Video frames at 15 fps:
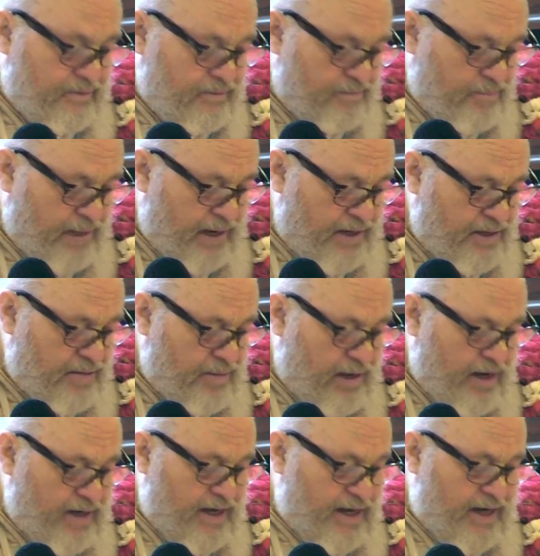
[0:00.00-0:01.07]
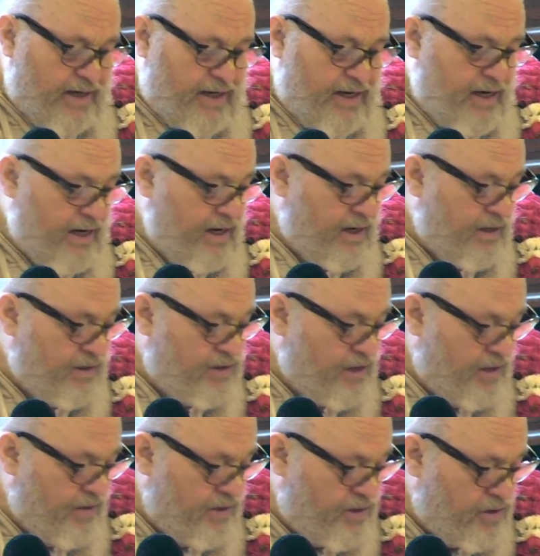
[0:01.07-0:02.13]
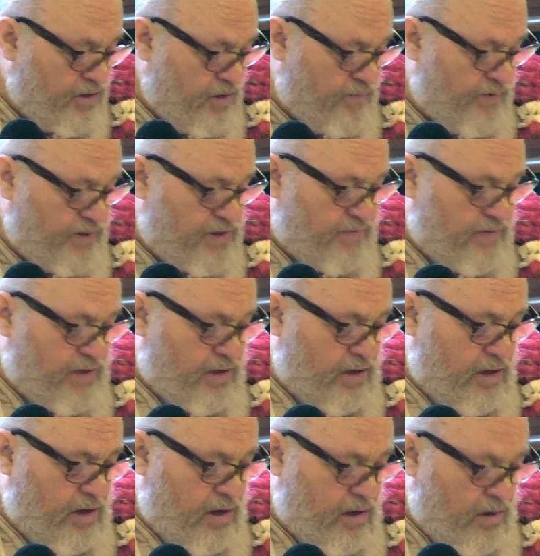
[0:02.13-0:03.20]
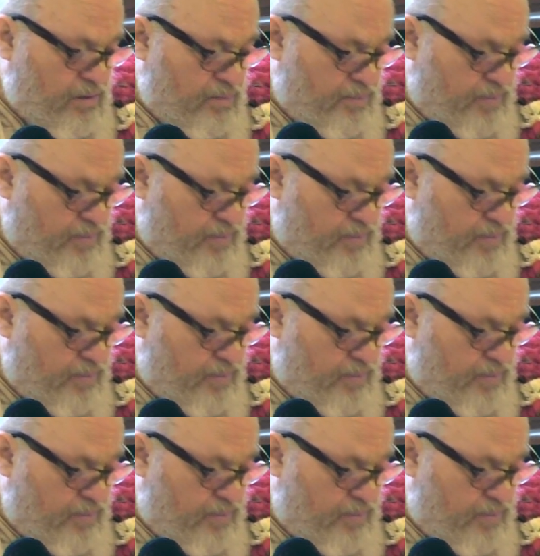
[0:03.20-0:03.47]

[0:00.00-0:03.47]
by demoniac kings on the surface of the globe,